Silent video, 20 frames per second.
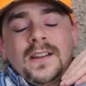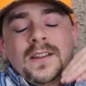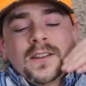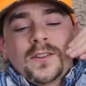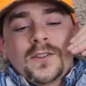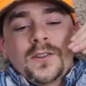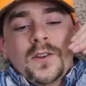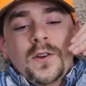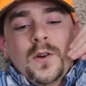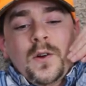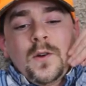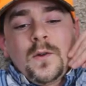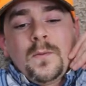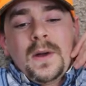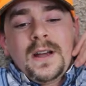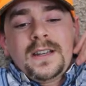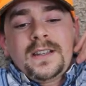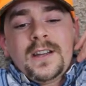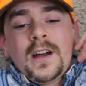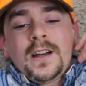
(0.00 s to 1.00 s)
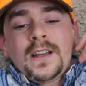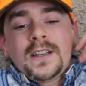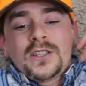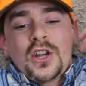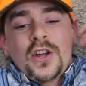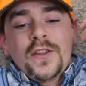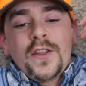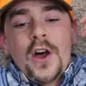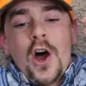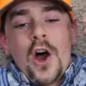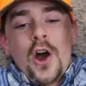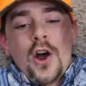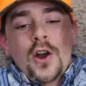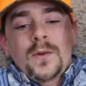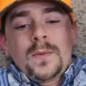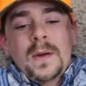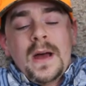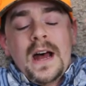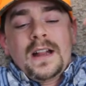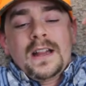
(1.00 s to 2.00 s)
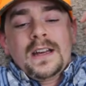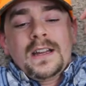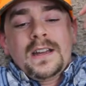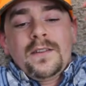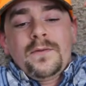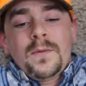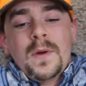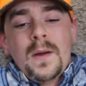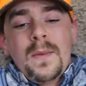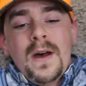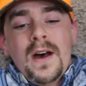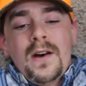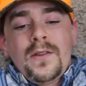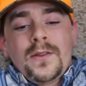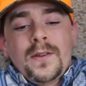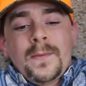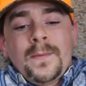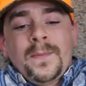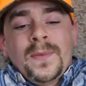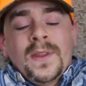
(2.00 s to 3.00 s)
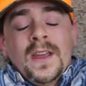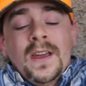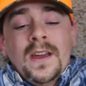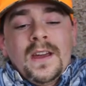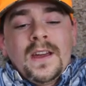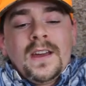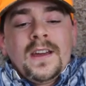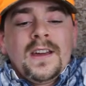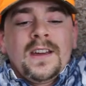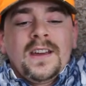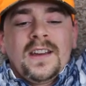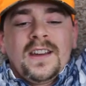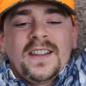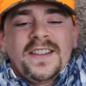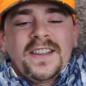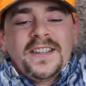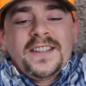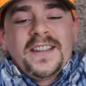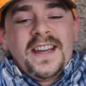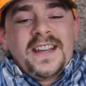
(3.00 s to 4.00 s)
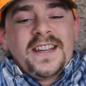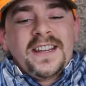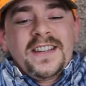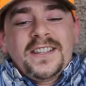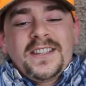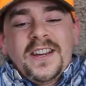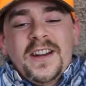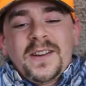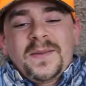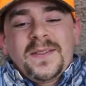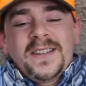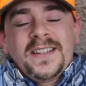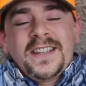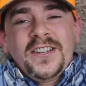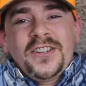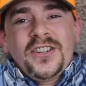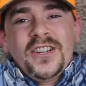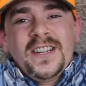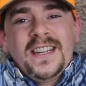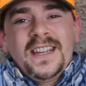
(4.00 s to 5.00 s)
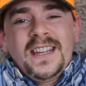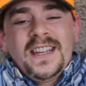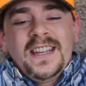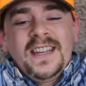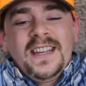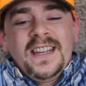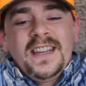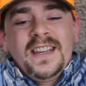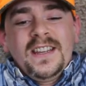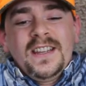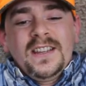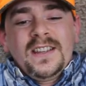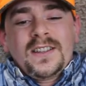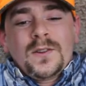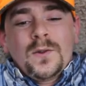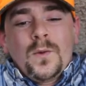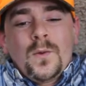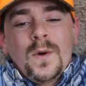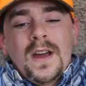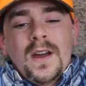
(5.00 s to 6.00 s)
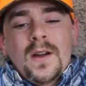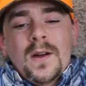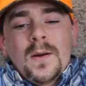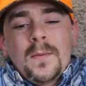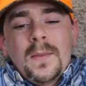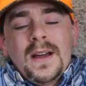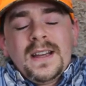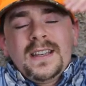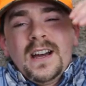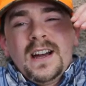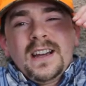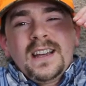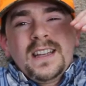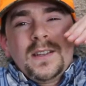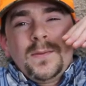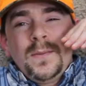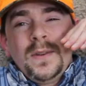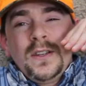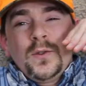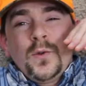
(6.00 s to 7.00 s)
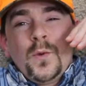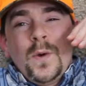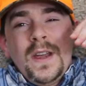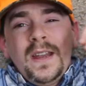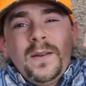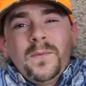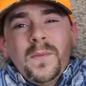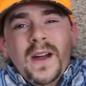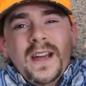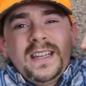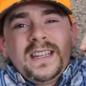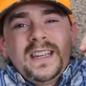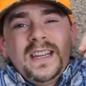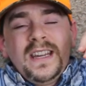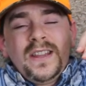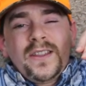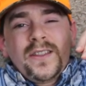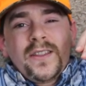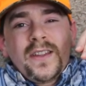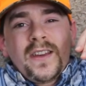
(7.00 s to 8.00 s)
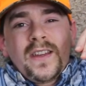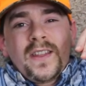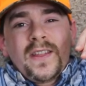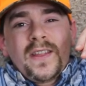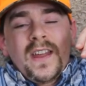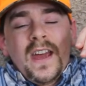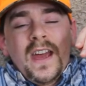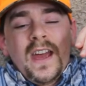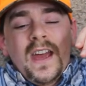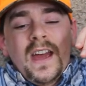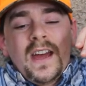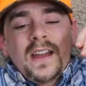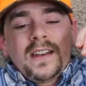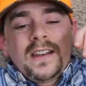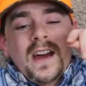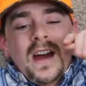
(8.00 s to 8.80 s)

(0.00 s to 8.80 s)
So my tongue is on the hard palate of my mouth. The second tongue position is where my tongue is between my teeth and